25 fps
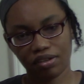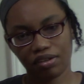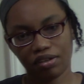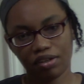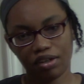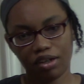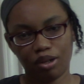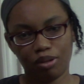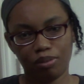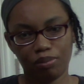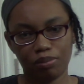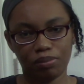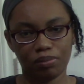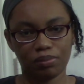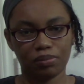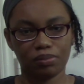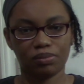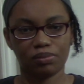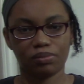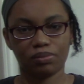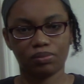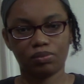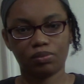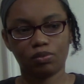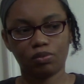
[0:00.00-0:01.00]

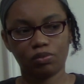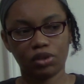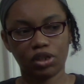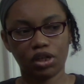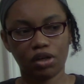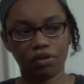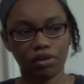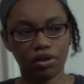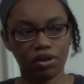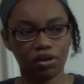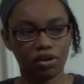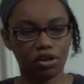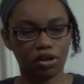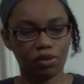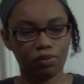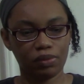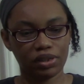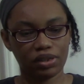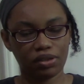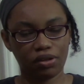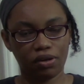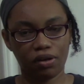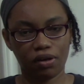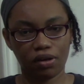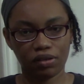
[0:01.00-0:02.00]
going on
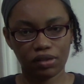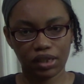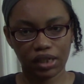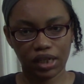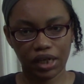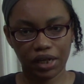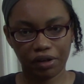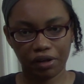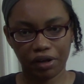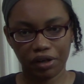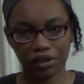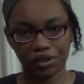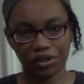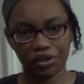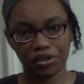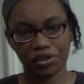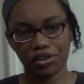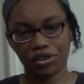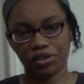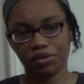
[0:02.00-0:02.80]
with all the characters.